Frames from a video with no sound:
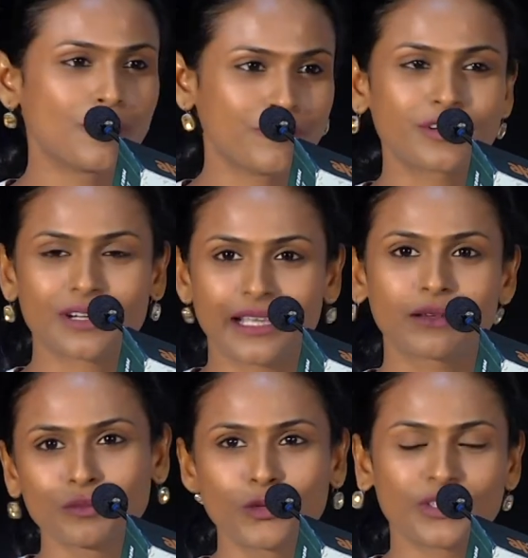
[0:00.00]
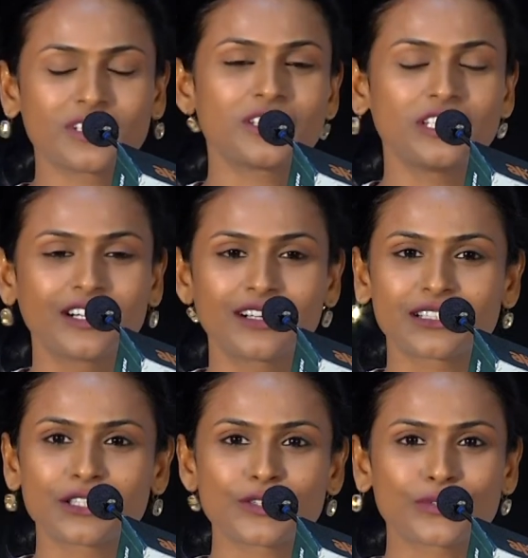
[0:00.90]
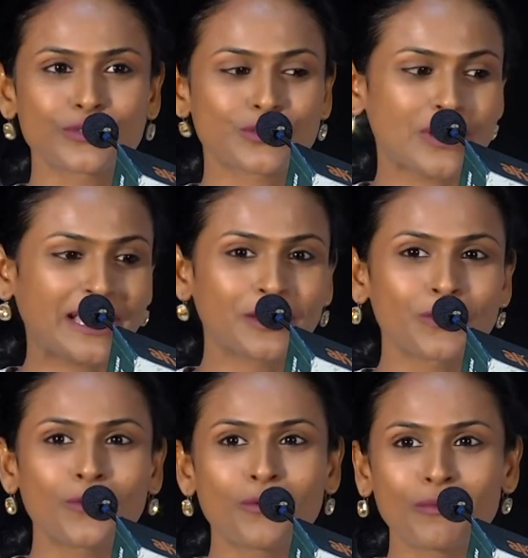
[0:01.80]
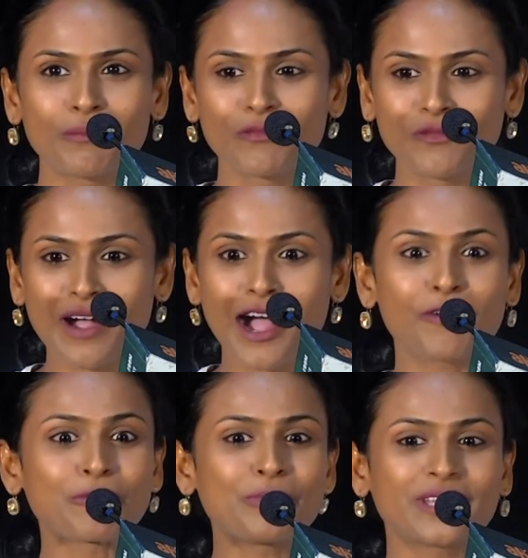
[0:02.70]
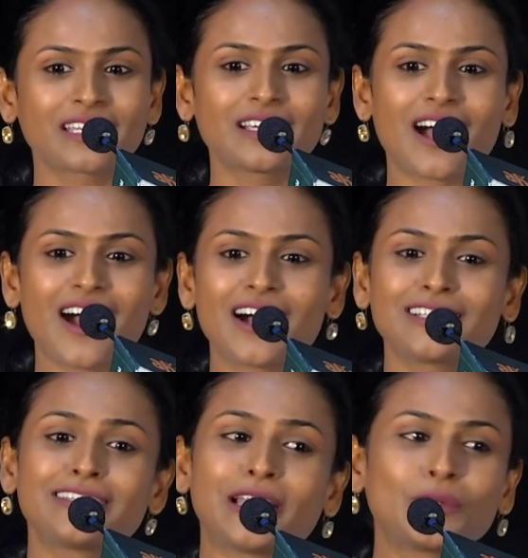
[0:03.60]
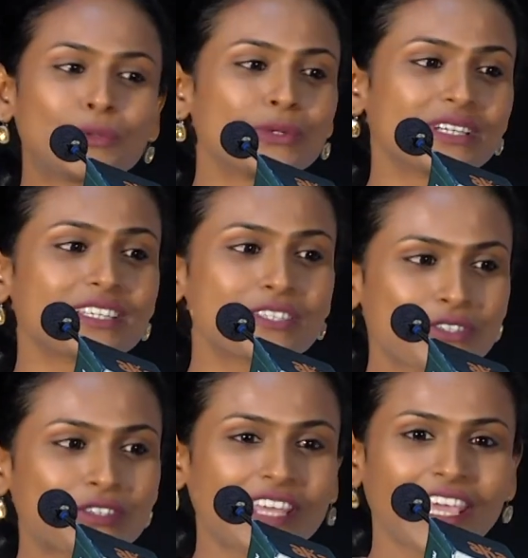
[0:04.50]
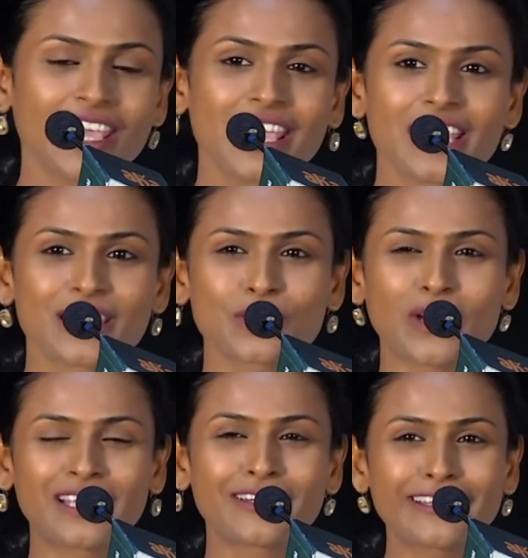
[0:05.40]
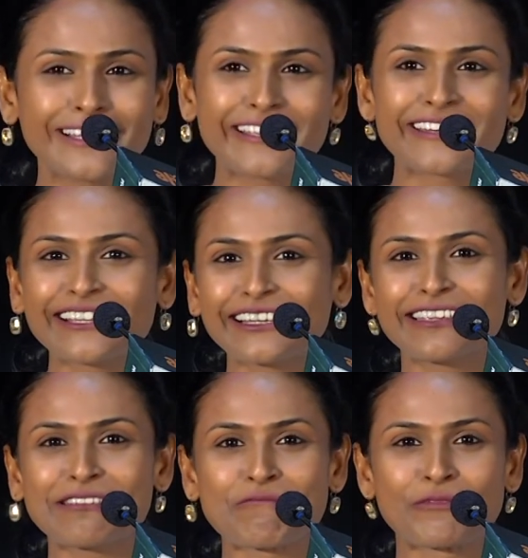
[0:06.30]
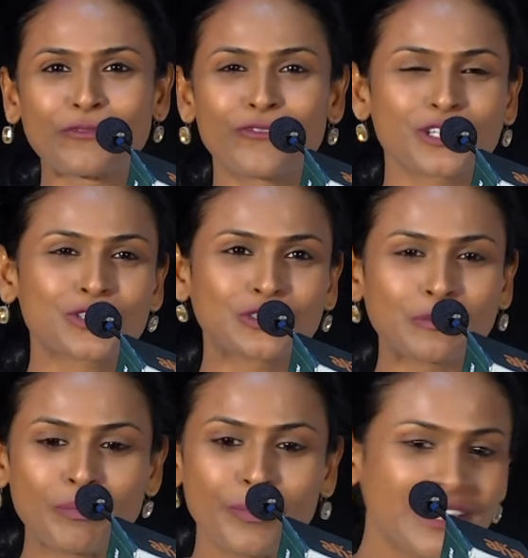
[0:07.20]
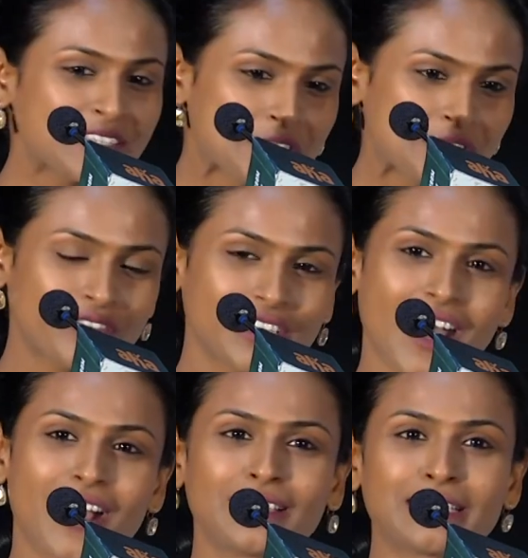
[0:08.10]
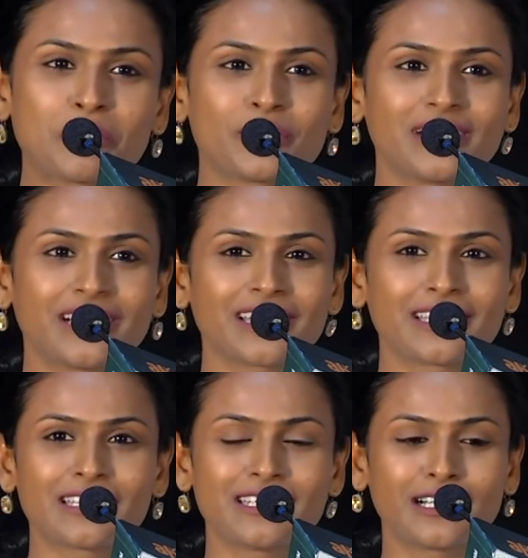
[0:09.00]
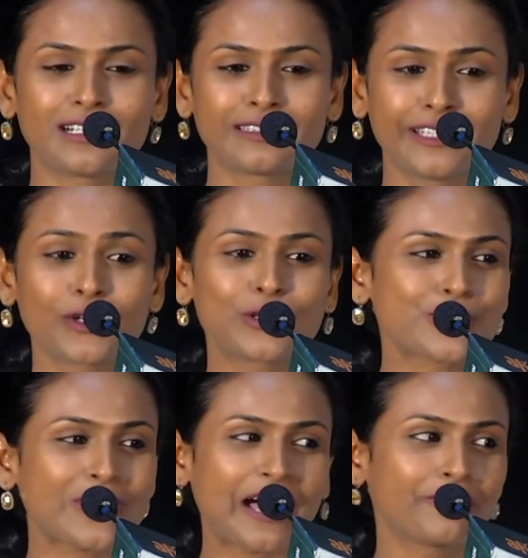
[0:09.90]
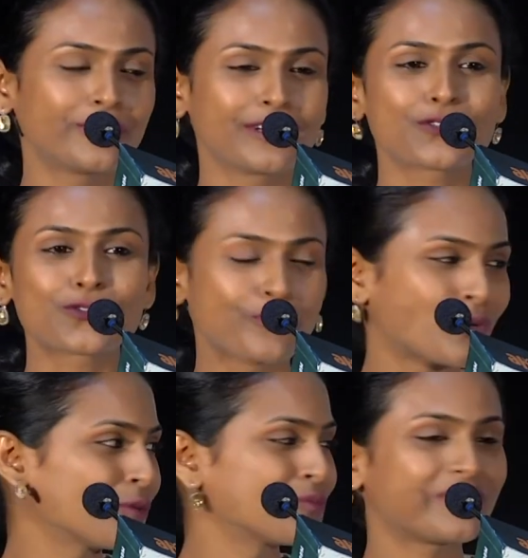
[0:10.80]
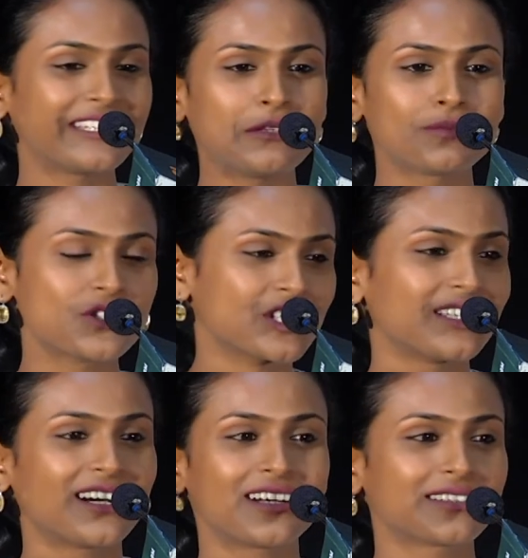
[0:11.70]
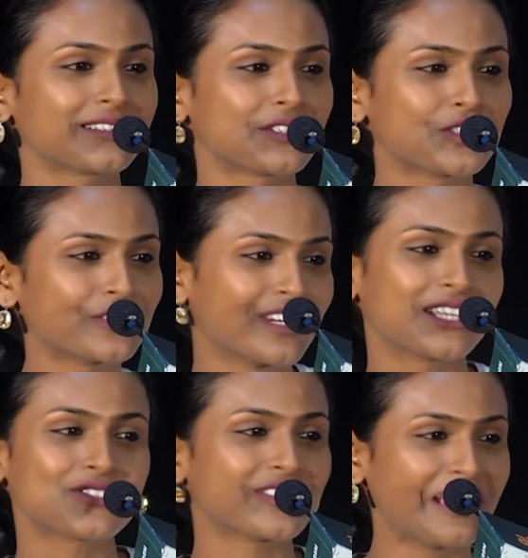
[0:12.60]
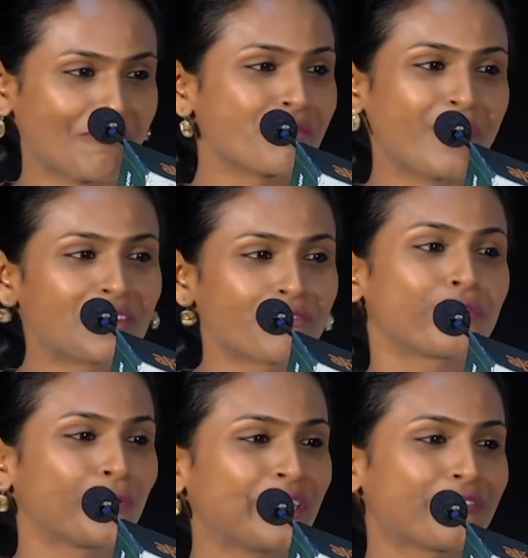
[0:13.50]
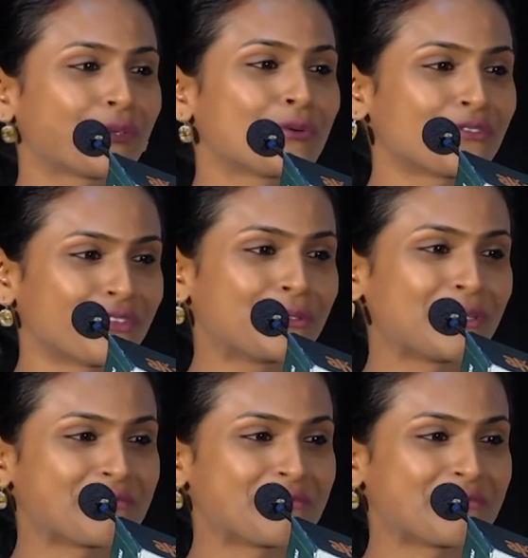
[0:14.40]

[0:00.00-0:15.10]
for like more than a year and so. So I know how big AHA Telugu is today. So I really, really wish the best for AHA Tamil. And they also have a superb team. Chida, Shivranjani, I've met only few of you